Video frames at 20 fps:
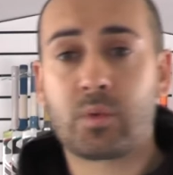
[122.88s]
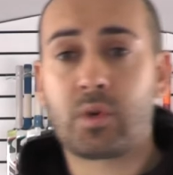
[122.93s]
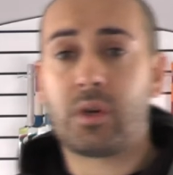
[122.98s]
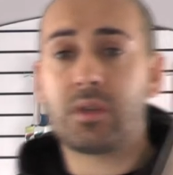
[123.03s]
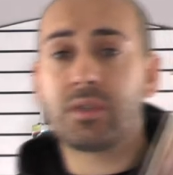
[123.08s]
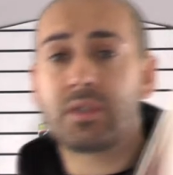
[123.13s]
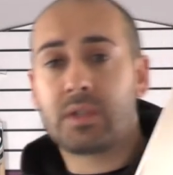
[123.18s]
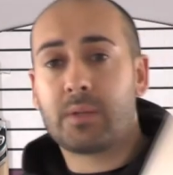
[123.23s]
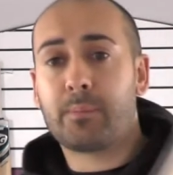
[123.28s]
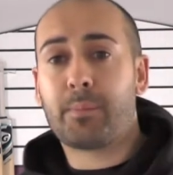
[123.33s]
go
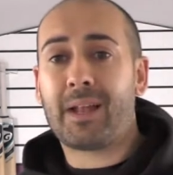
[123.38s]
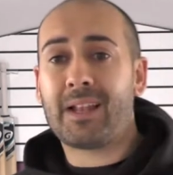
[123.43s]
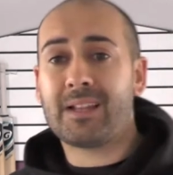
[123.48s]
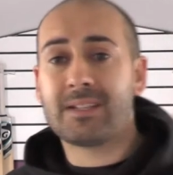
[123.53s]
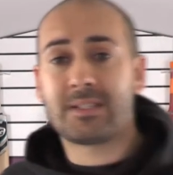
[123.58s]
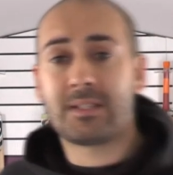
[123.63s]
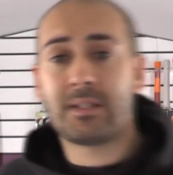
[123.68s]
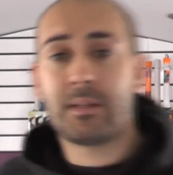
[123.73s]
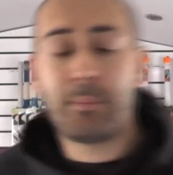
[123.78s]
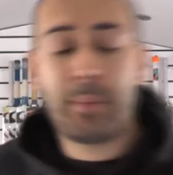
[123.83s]
into the
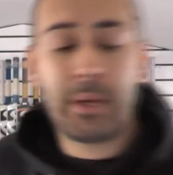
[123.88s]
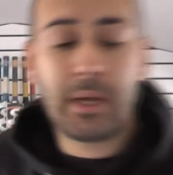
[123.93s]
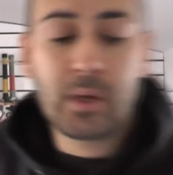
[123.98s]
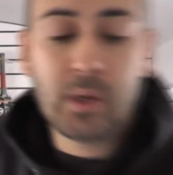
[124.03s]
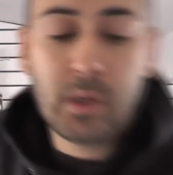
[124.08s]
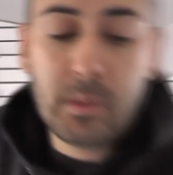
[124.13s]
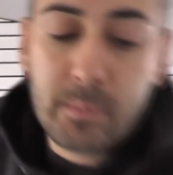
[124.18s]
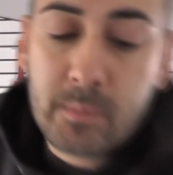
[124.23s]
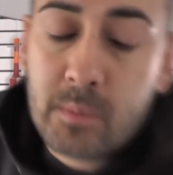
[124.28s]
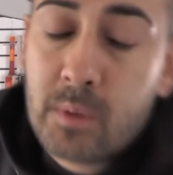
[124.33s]
balance and the
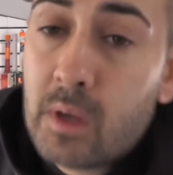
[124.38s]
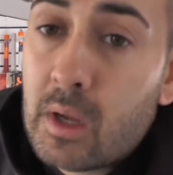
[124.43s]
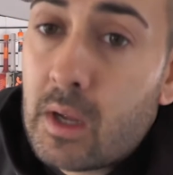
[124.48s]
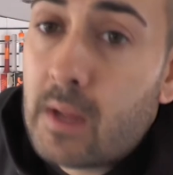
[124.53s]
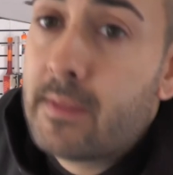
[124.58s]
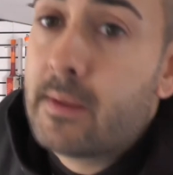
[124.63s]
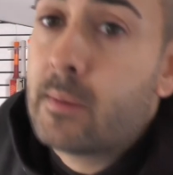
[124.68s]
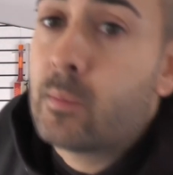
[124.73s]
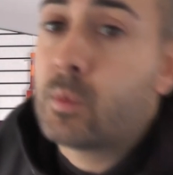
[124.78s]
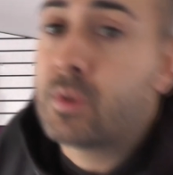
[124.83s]
pickup
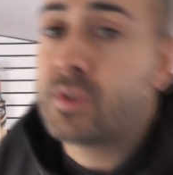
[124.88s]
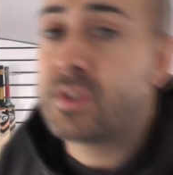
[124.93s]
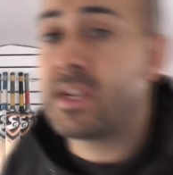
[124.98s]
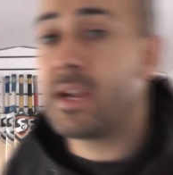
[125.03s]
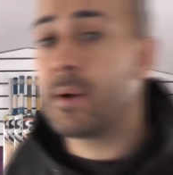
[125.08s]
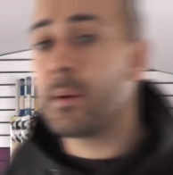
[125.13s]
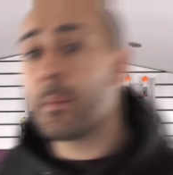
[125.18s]
and then we'll see how